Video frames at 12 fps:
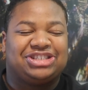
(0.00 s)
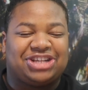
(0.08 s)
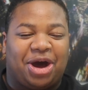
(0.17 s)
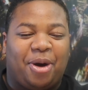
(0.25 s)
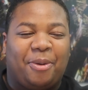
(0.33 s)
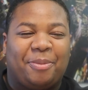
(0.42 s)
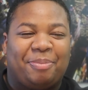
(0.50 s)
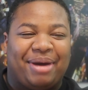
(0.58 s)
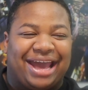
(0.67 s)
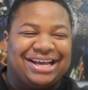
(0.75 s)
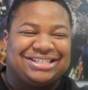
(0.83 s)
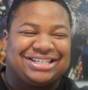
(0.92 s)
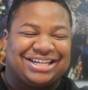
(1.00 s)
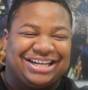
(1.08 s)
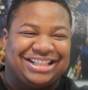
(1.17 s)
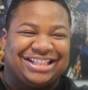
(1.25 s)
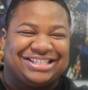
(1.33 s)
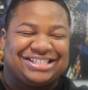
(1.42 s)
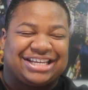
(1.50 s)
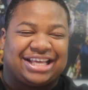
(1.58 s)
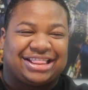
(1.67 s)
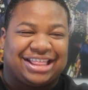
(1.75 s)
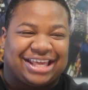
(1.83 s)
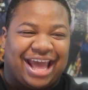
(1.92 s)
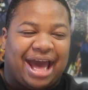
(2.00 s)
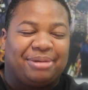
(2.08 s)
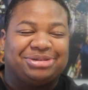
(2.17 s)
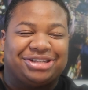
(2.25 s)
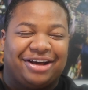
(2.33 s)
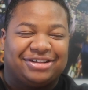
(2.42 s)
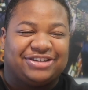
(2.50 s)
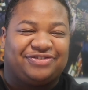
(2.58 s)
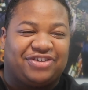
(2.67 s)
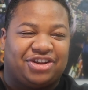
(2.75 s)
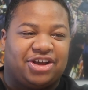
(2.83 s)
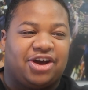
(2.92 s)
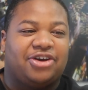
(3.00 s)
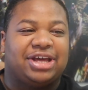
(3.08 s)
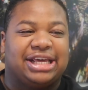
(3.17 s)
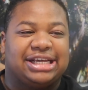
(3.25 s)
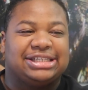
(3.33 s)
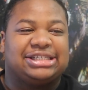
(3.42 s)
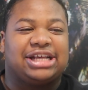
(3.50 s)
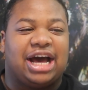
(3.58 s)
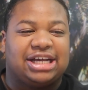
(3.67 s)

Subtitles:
So basically the caption of this video is